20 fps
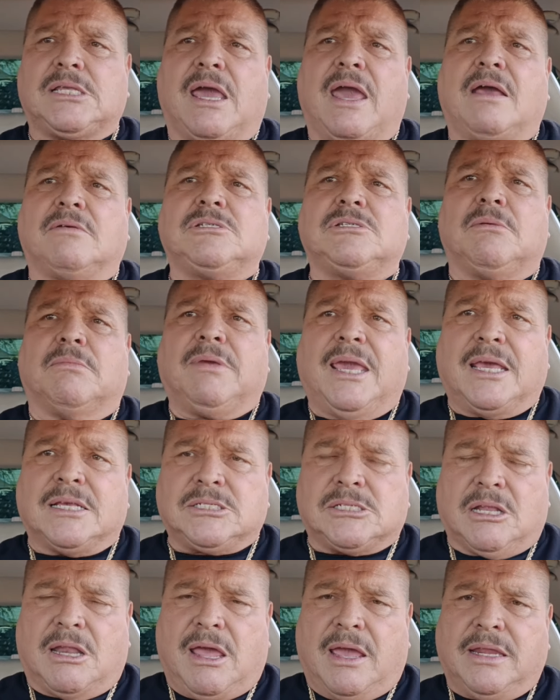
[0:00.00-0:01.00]
I have some
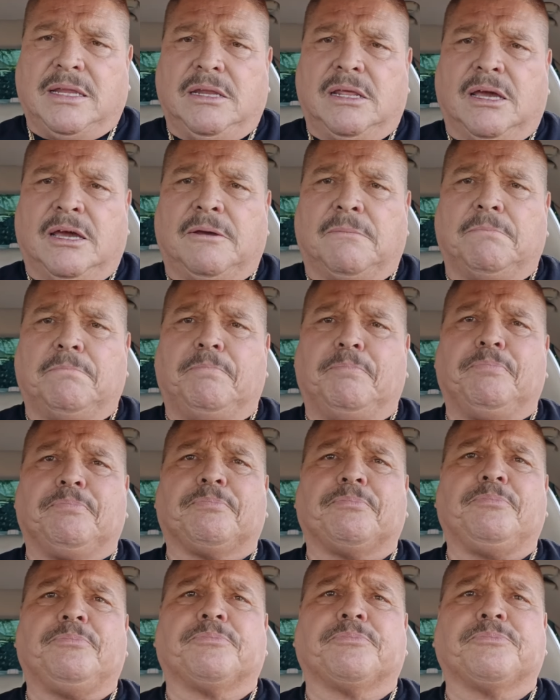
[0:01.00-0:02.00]
guests lined up.
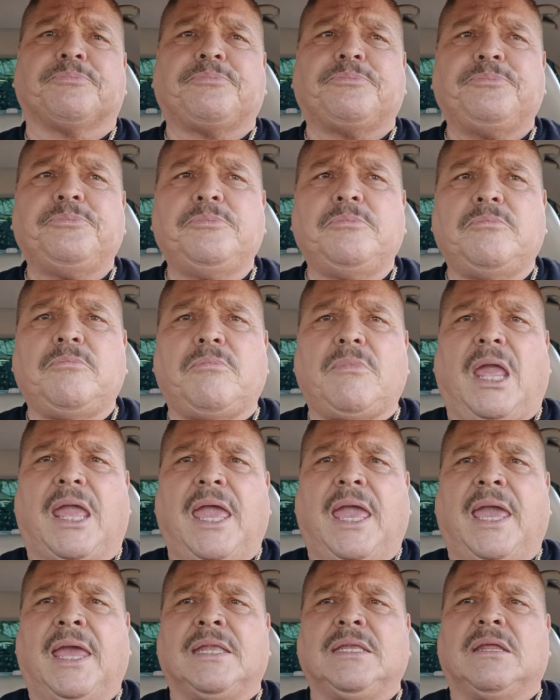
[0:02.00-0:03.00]

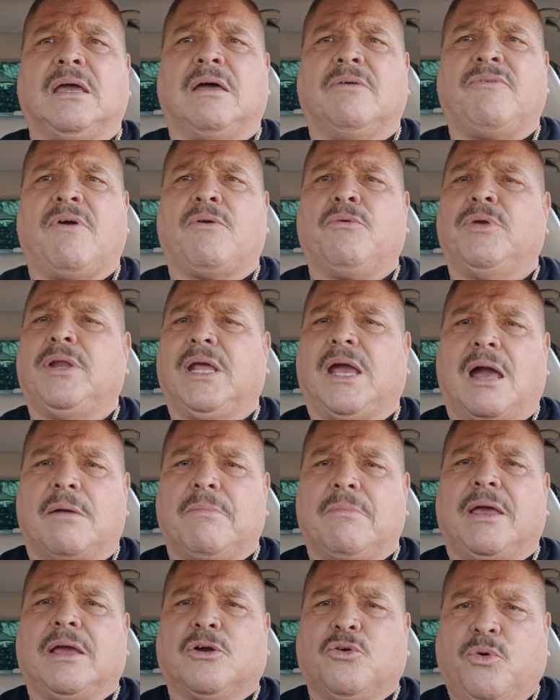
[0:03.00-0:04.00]
And I've already
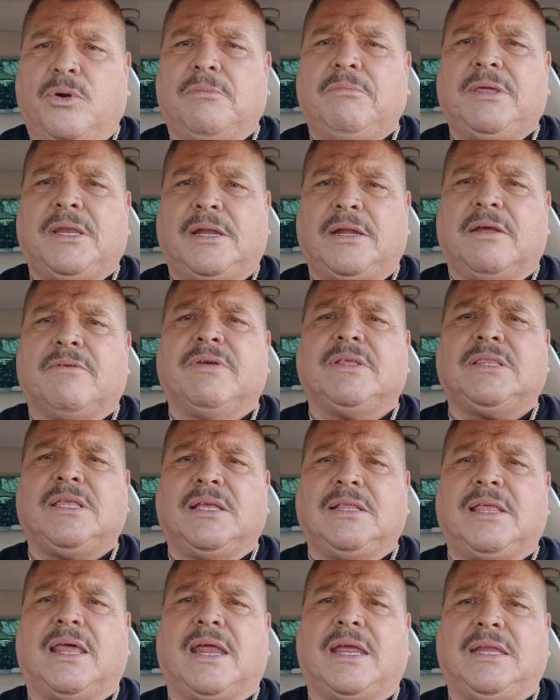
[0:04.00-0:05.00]
got my equipment and
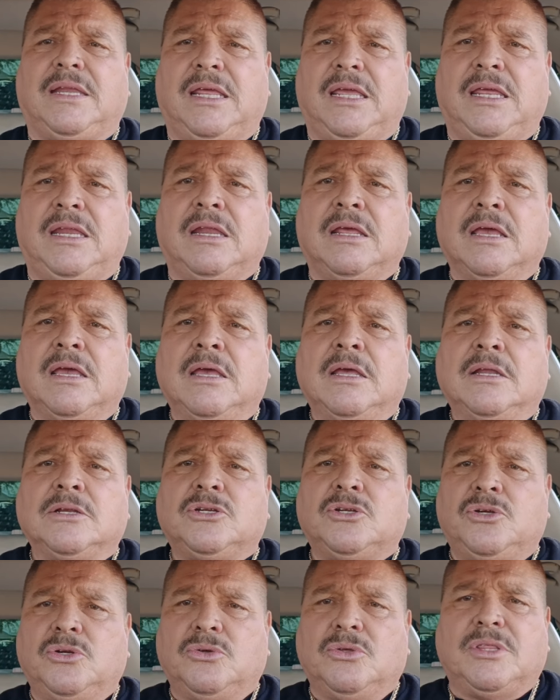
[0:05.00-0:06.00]
everything that I need
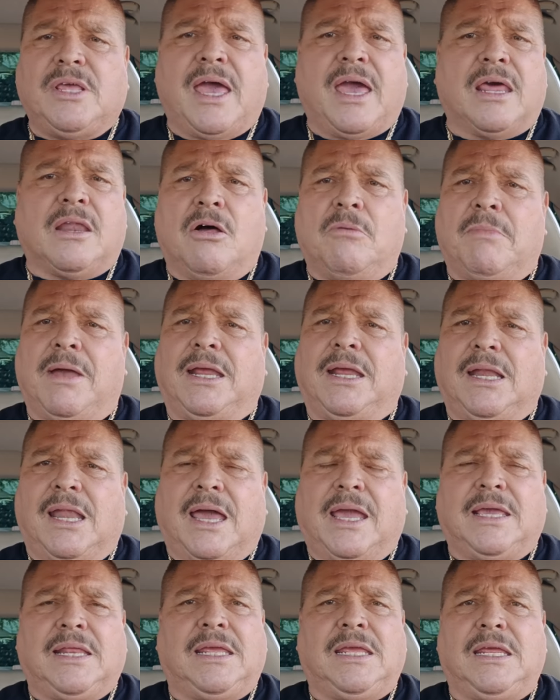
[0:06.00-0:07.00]
to do that. All my
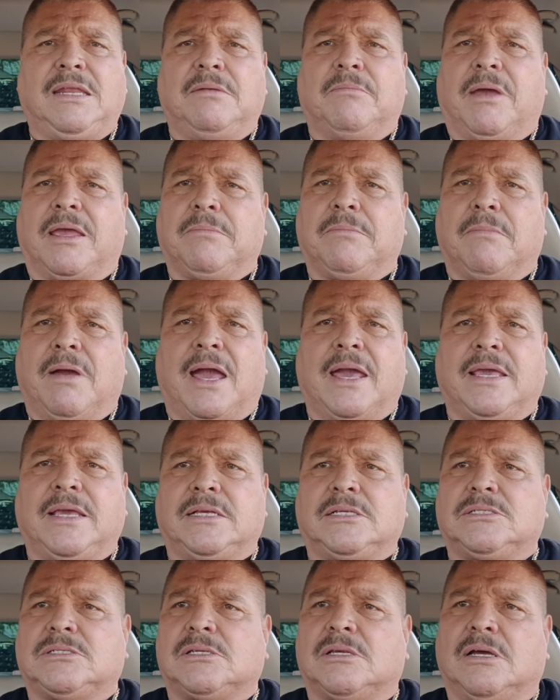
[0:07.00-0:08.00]
lighting, my
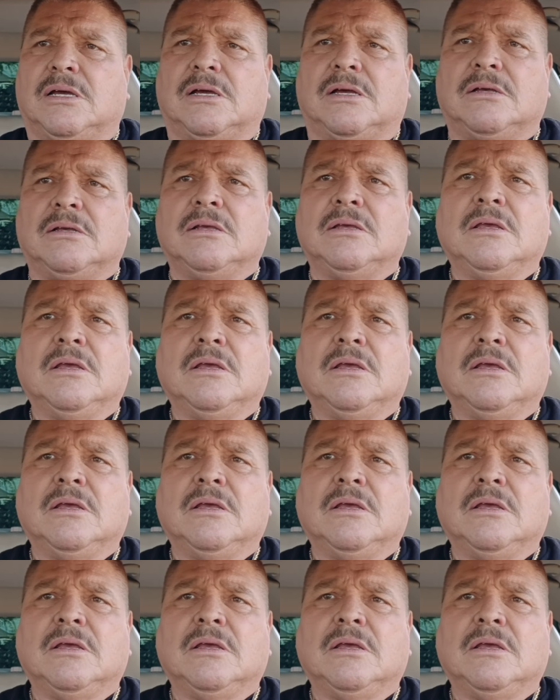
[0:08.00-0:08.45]
mics, uh,